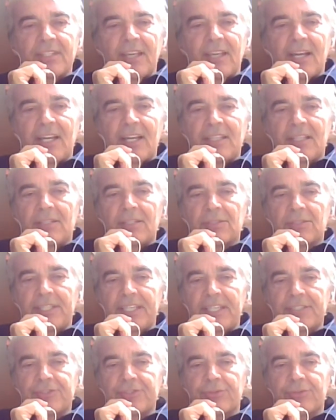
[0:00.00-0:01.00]
the analog
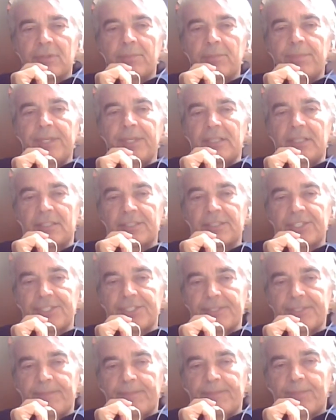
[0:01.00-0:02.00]
natural beings,